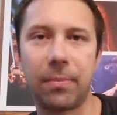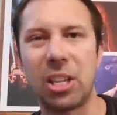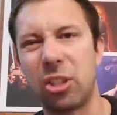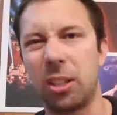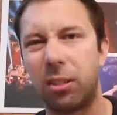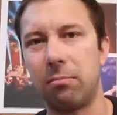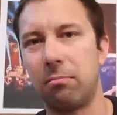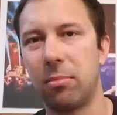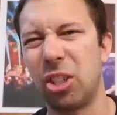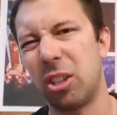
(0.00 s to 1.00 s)
Let's just
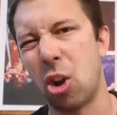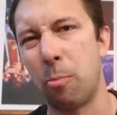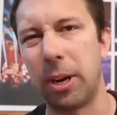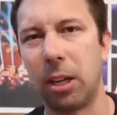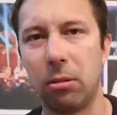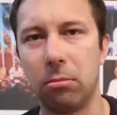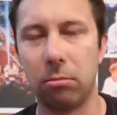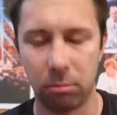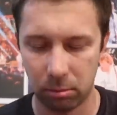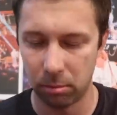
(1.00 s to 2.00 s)
open it.
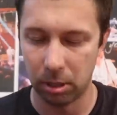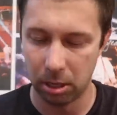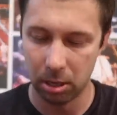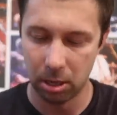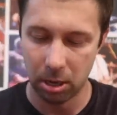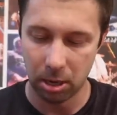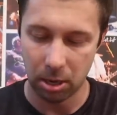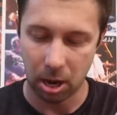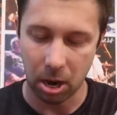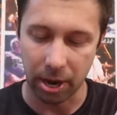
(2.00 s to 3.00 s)

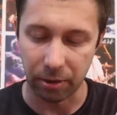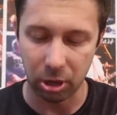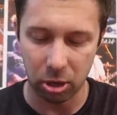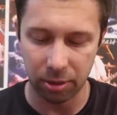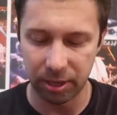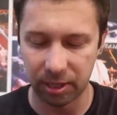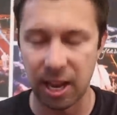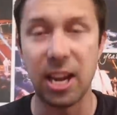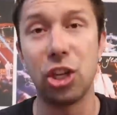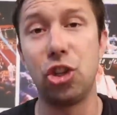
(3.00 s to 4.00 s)
All right, they're calling this
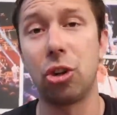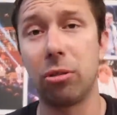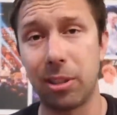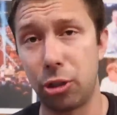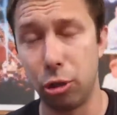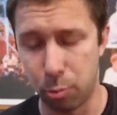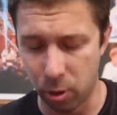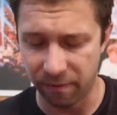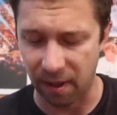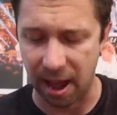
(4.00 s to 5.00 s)
a Jolt
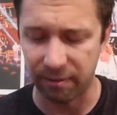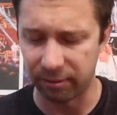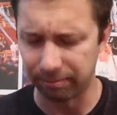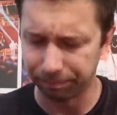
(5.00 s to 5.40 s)
2.5.